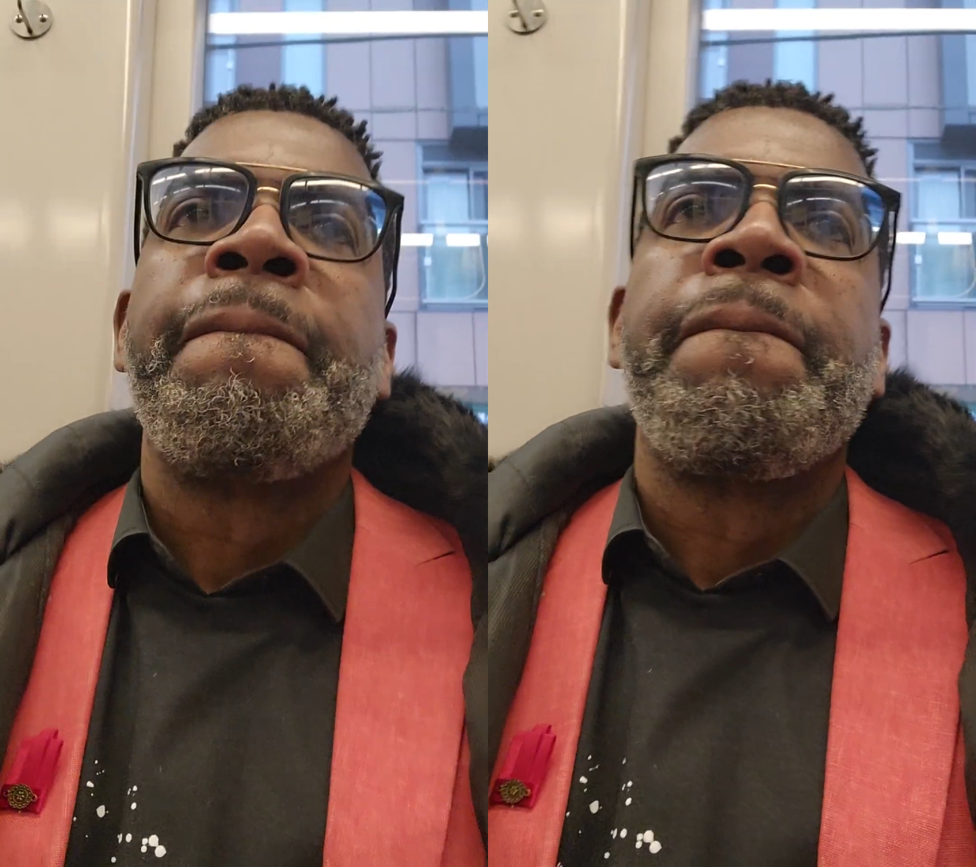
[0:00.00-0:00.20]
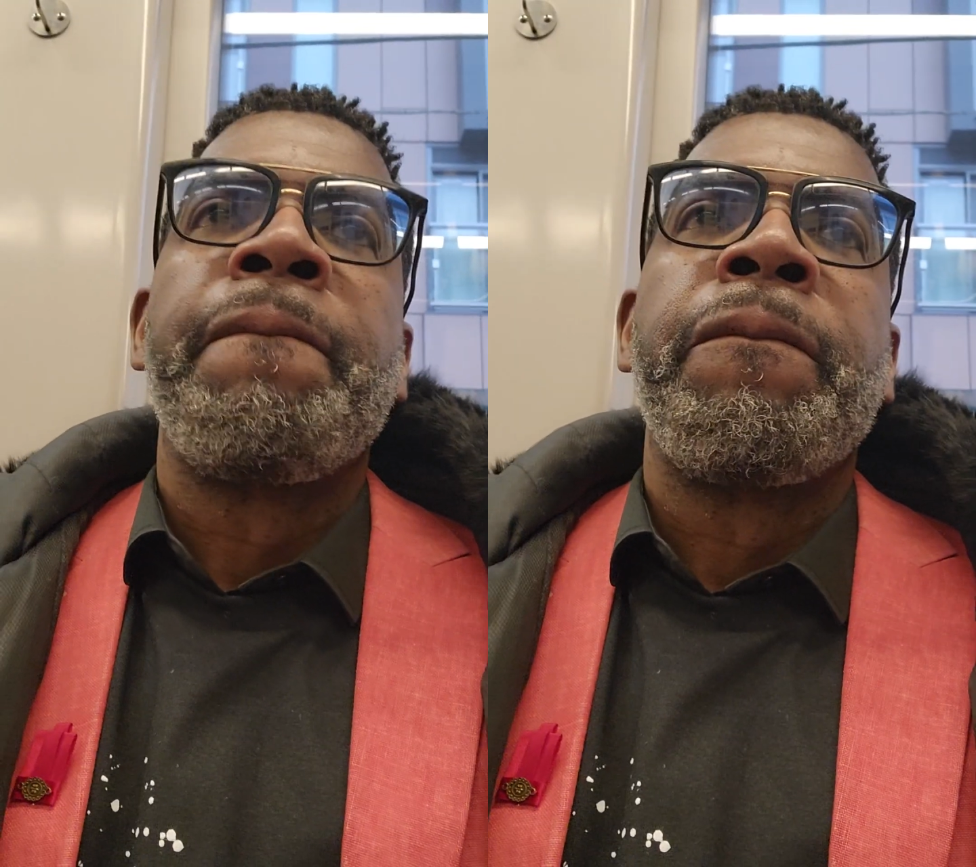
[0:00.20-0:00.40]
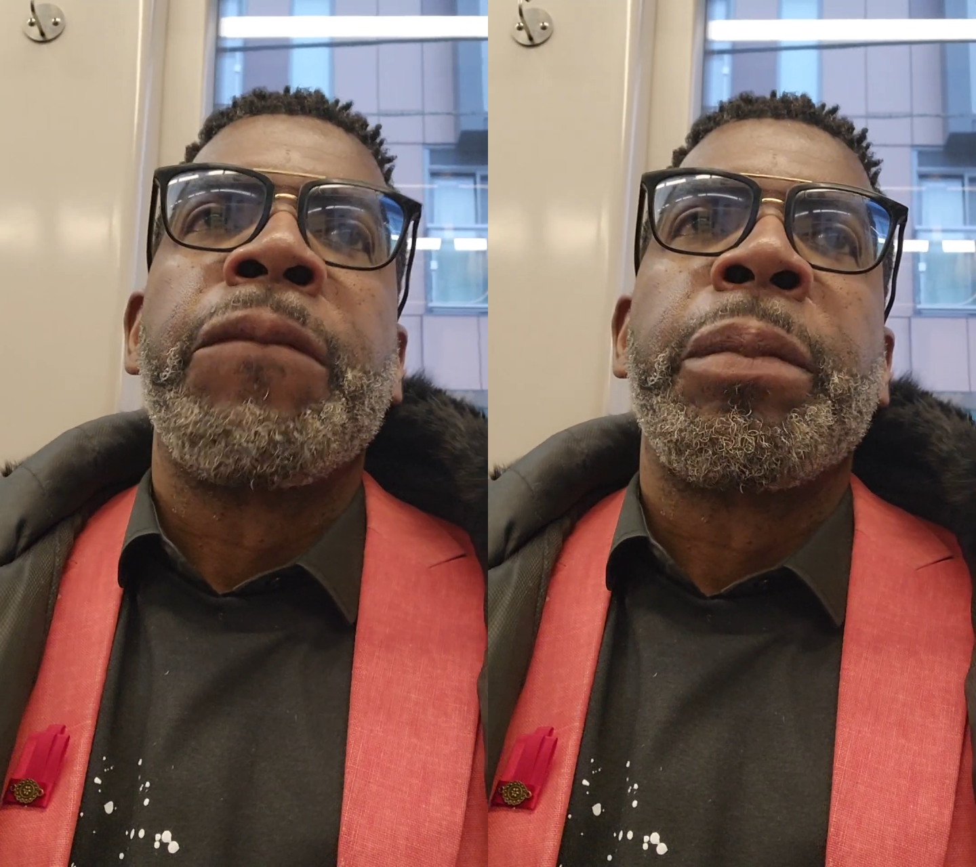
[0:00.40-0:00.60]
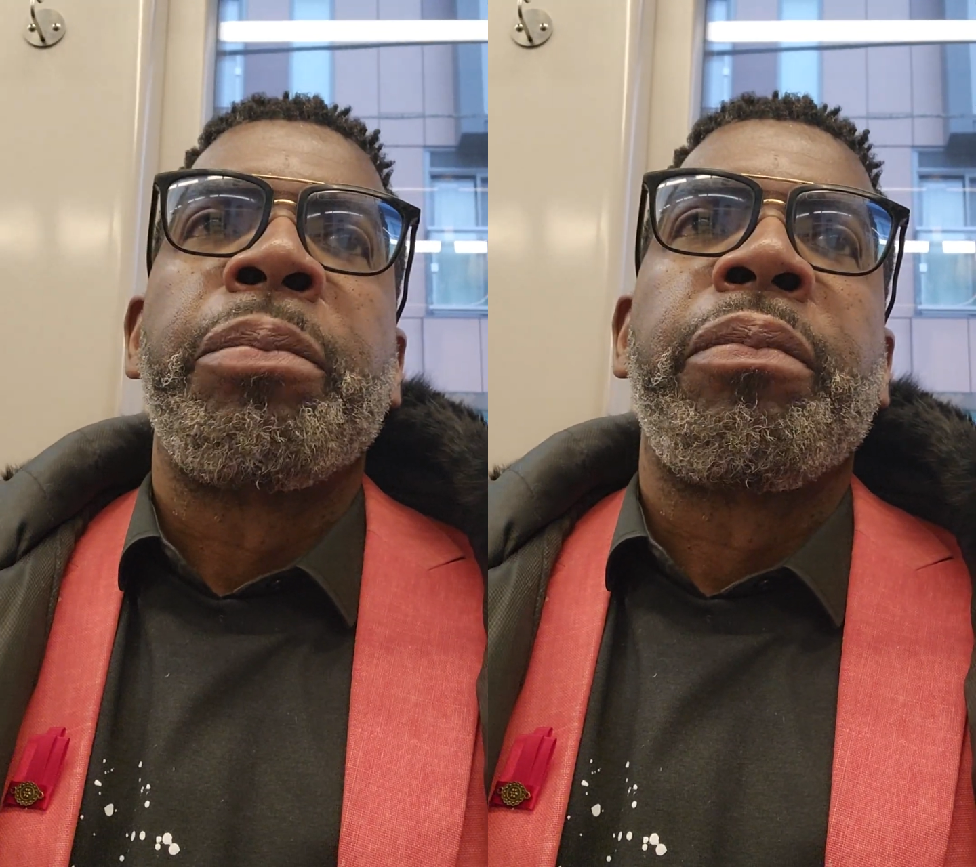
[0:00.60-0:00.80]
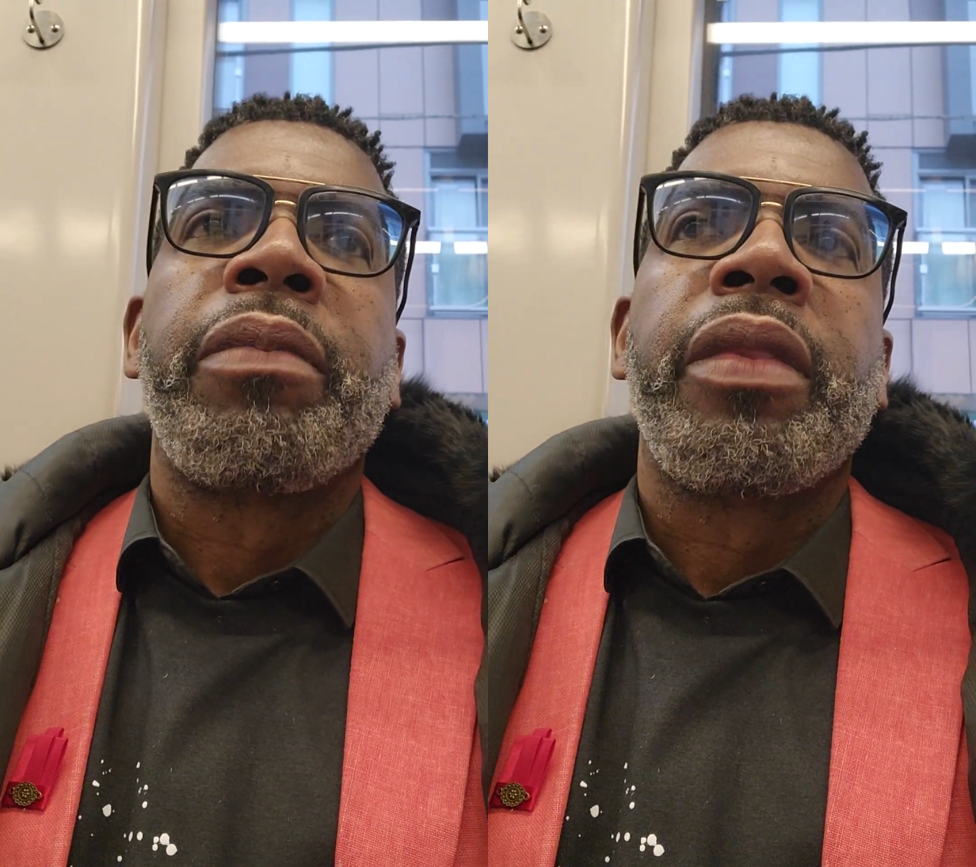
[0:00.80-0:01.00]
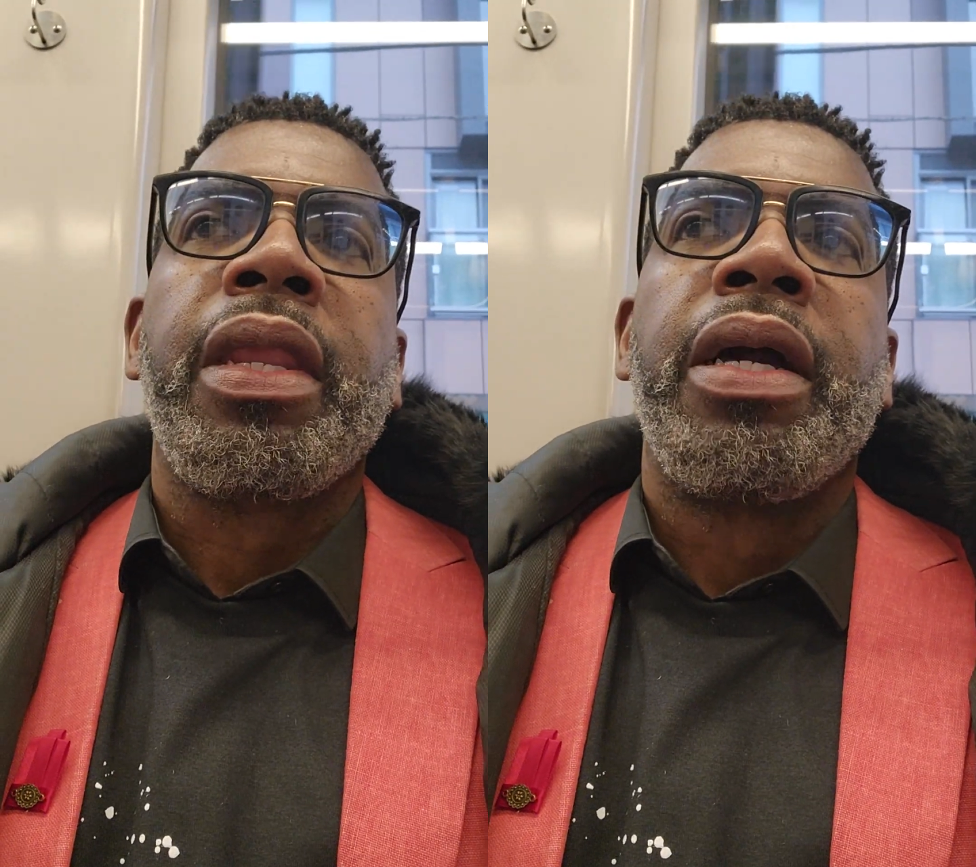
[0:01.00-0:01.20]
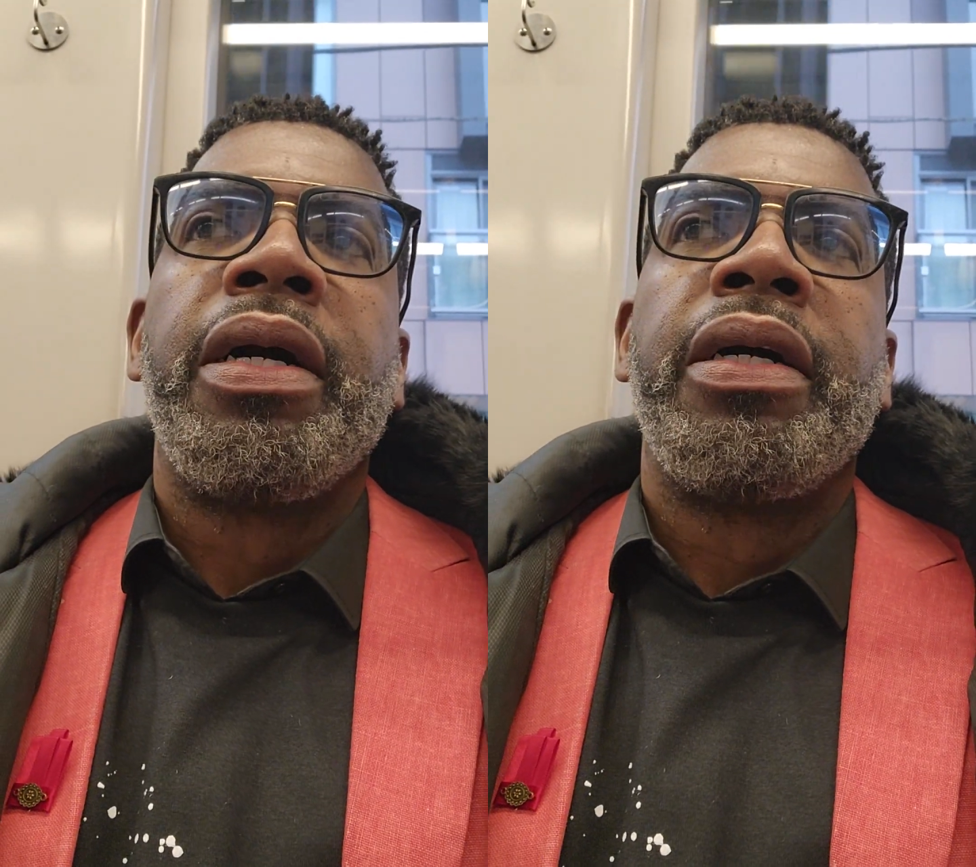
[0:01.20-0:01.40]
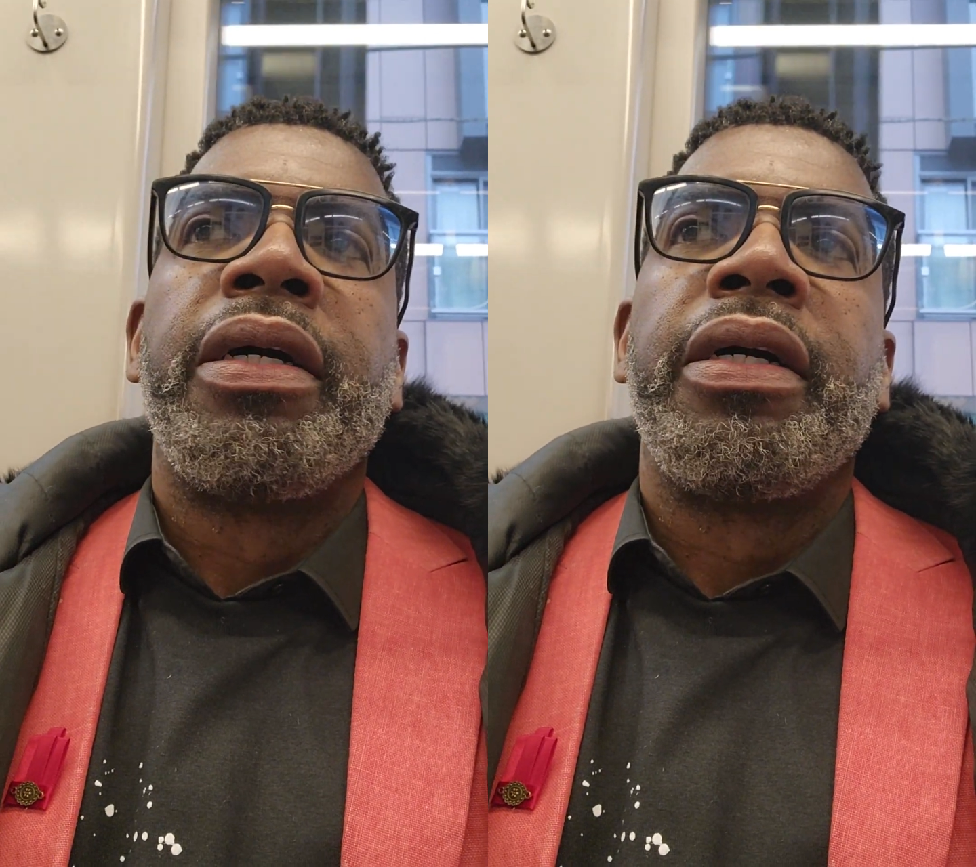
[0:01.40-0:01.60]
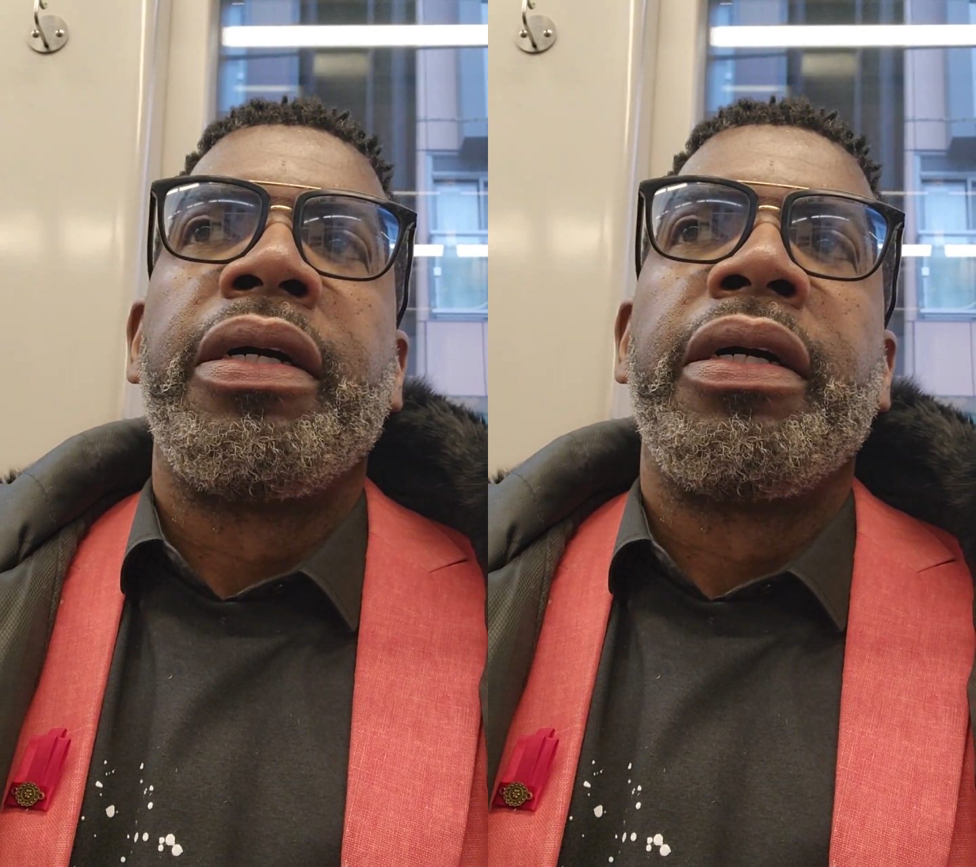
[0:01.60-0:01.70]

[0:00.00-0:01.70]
traffic when exiting.